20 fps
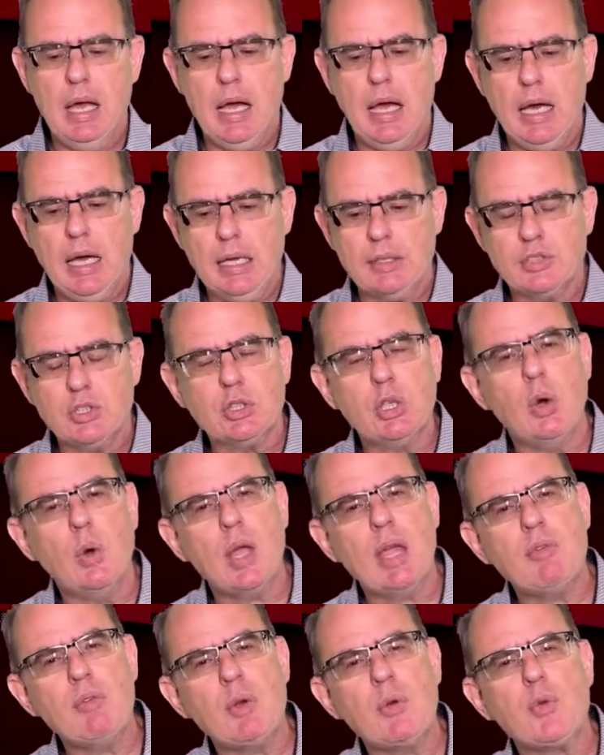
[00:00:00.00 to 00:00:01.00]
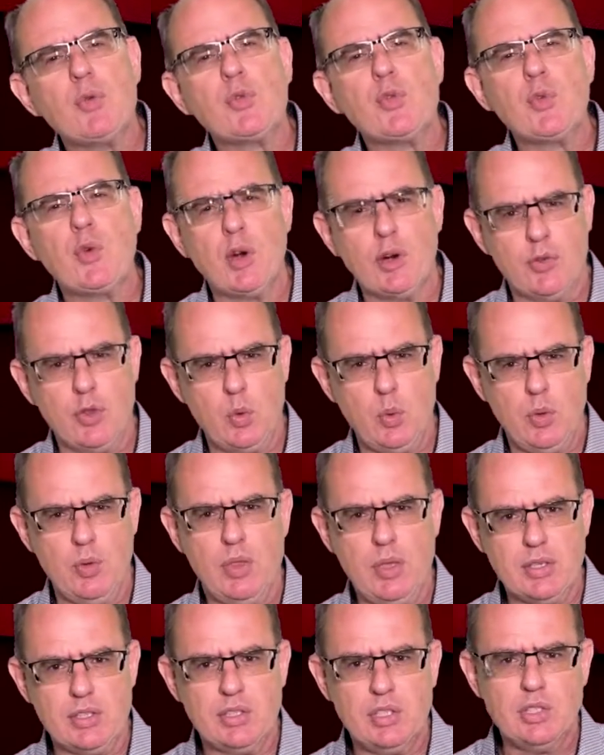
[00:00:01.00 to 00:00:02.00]
uh, to go even further with
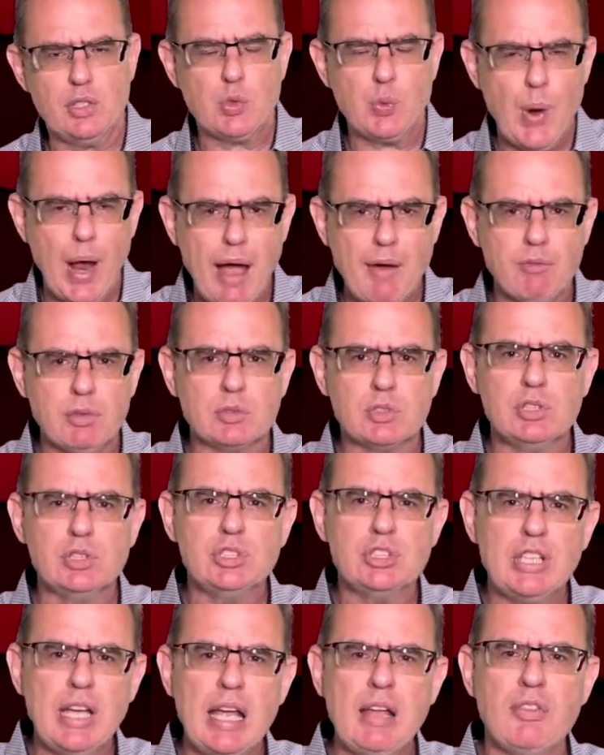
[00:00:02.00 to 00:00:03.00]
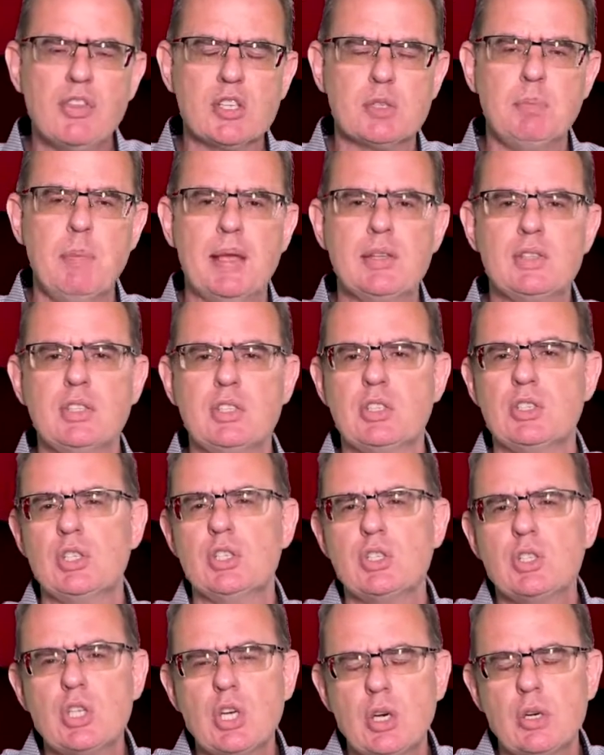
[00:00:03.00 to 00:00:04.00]
this, to travel, to take this message to
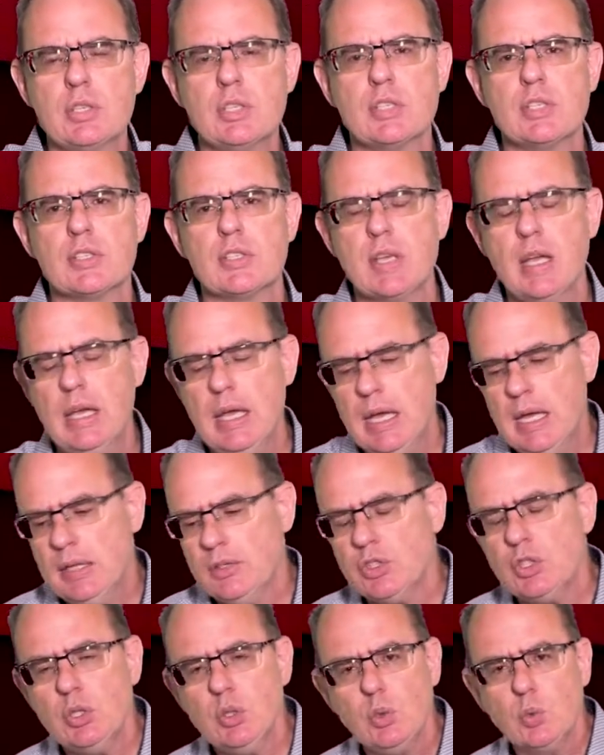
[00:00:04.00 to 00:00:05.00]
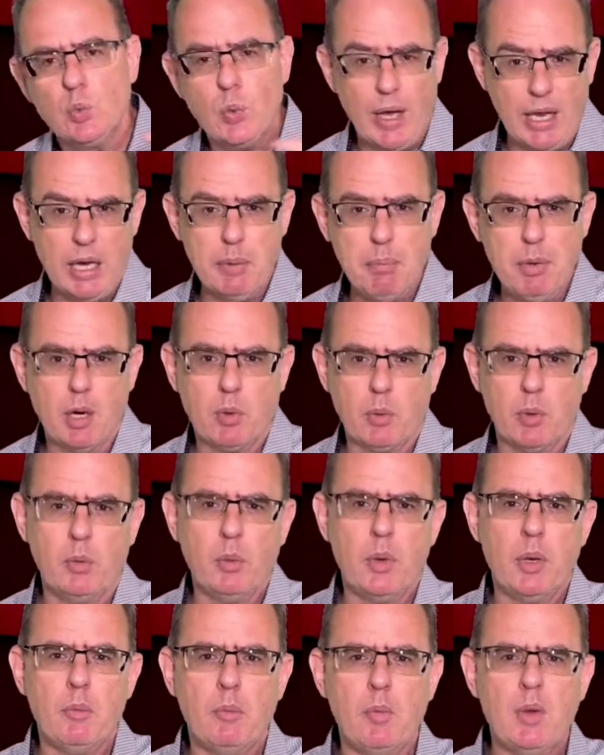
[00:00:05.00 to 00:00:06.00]
churches, to write a book.
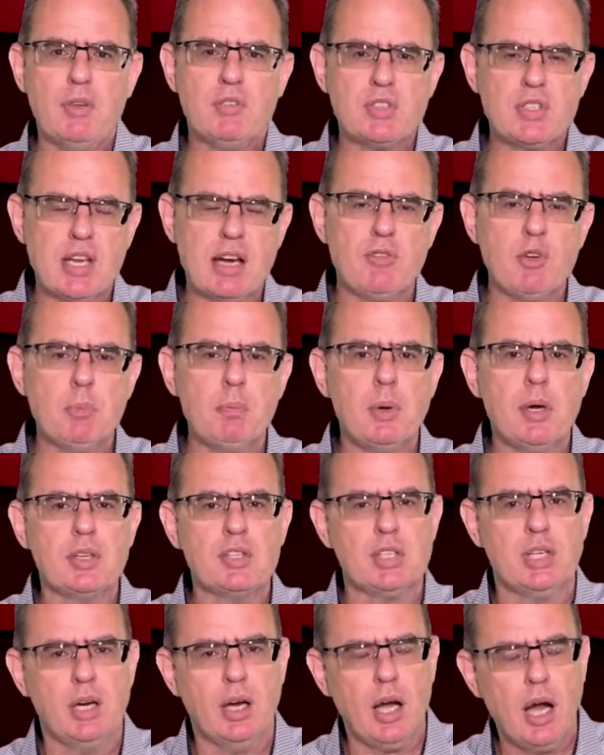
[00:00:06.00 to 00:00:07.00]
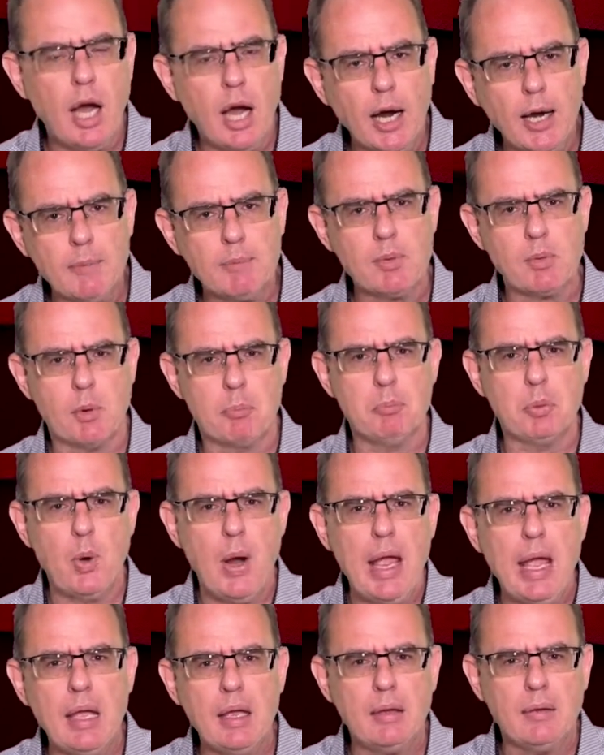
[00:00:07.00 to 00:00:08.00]
We, we have several books in our heart that we're
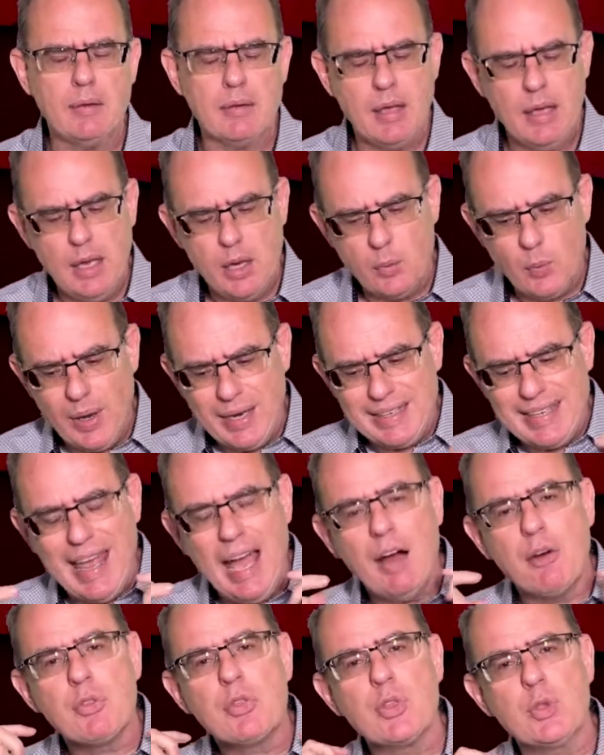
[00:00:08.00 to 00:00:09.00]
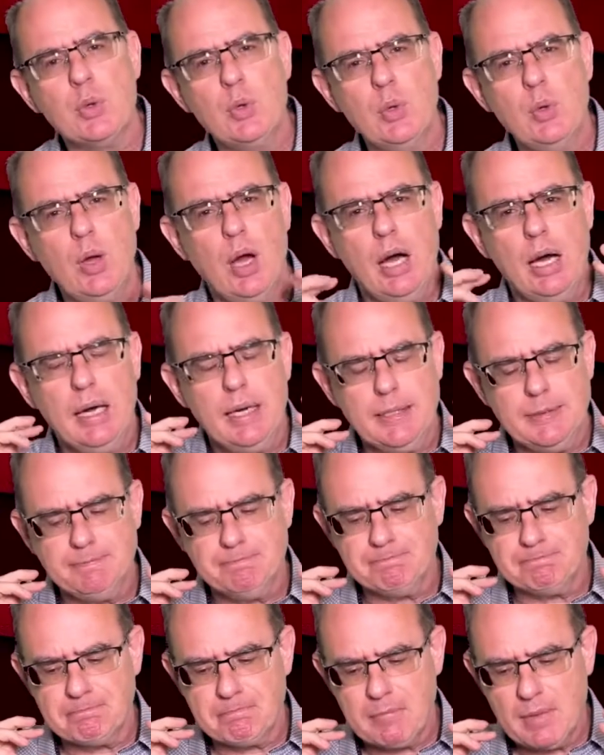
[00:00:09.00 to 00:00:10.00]
praying right now through
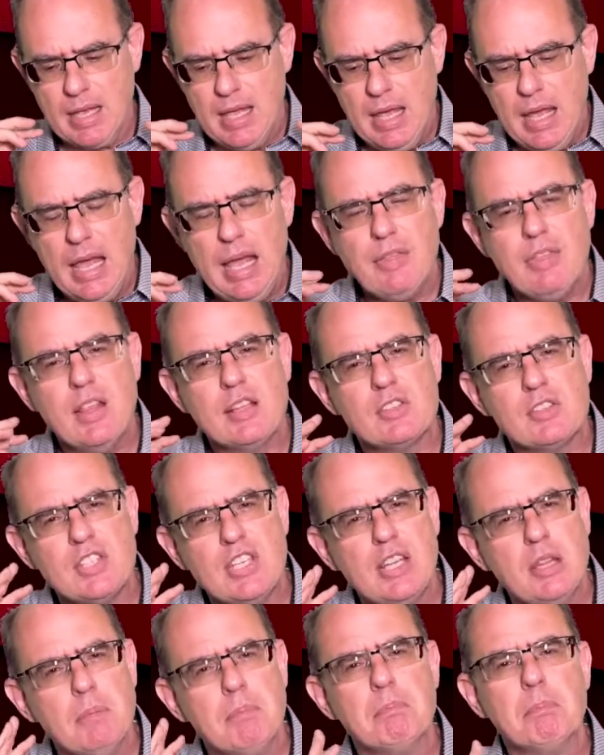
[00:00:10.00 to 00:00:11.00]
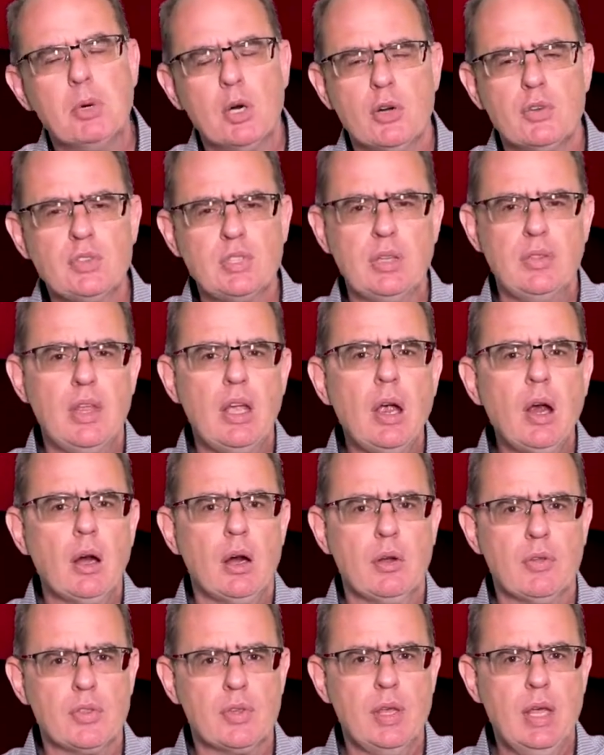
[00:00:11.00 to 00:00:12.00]
um, that see them birthed on the
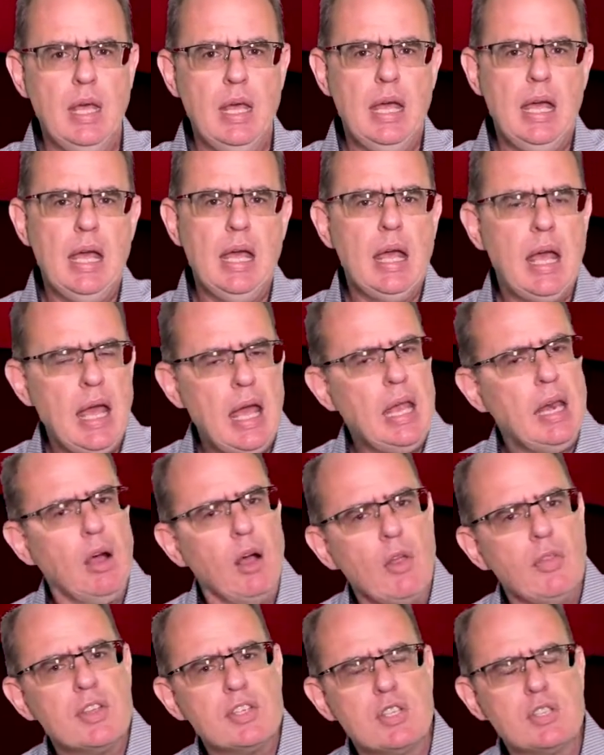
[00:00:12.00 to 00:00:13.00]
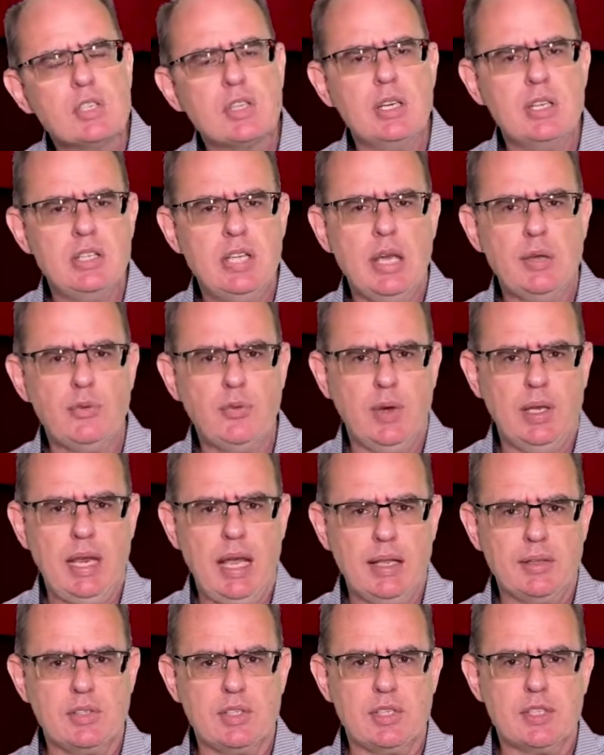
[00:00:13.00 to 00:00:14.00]
earth. And all this is going to take
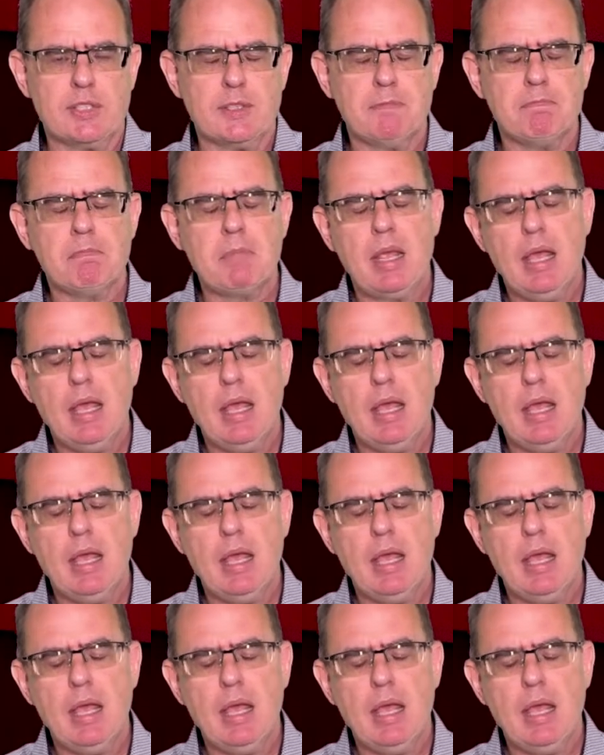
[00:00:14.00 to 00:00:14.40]
finances.